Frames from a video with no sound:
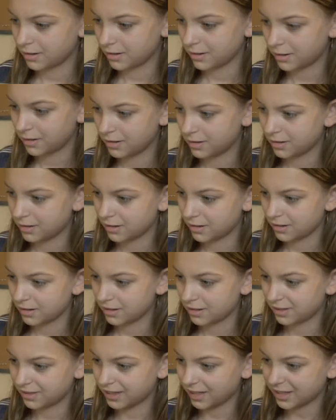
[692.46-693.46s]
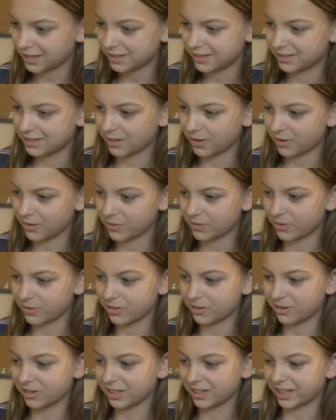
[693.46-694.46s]
What do you think, Emma? That's so
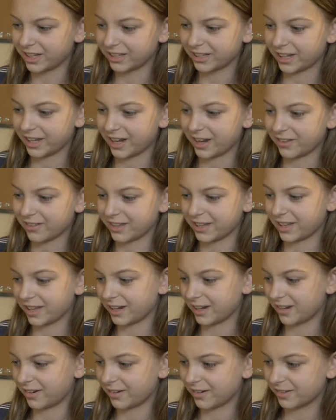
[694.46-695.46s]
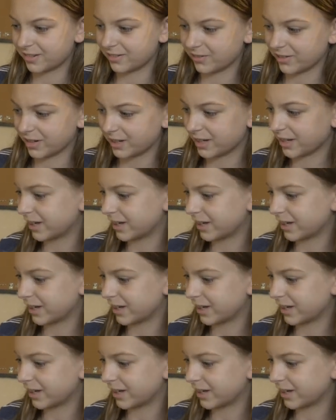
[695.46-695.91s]
cool. I he's hiding back there.